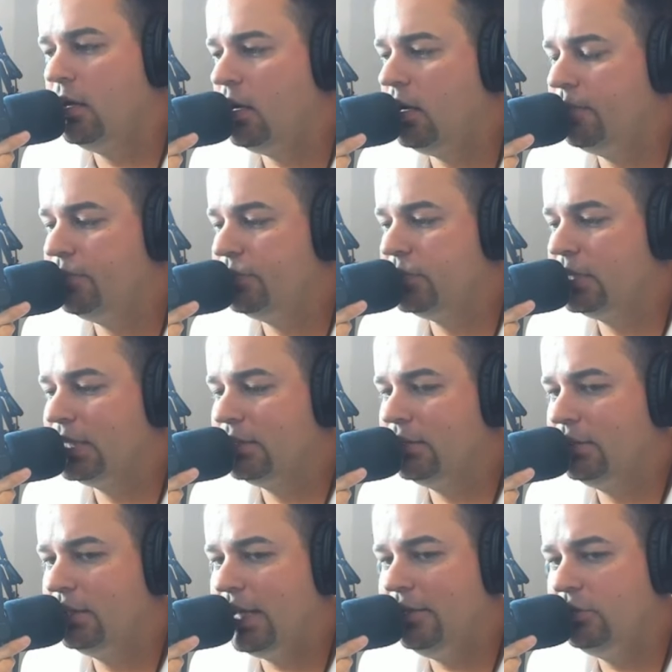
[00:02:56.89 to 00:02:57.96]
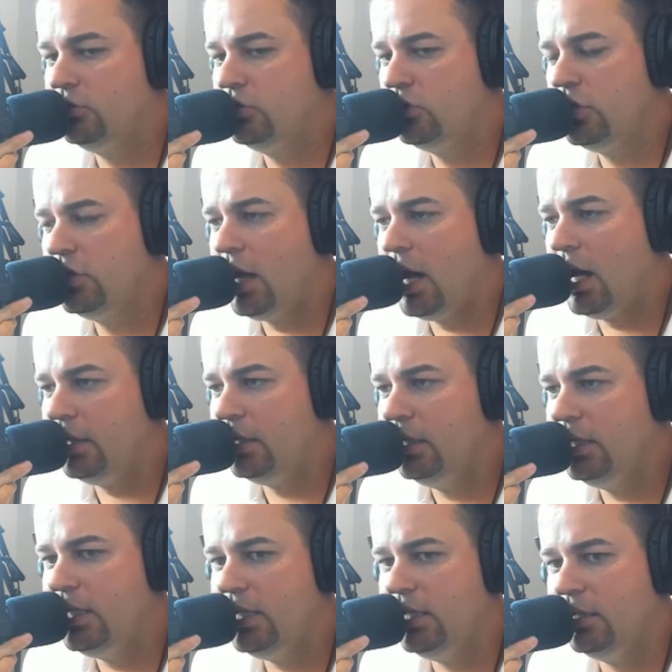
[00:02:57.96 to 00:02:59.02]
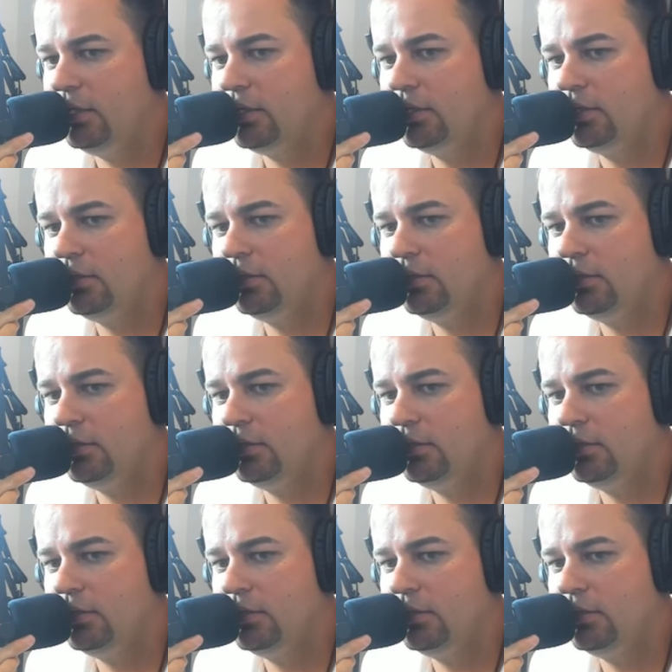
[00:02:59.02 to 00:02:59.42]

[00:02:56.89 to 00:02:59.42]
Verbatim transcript: Um, they do not need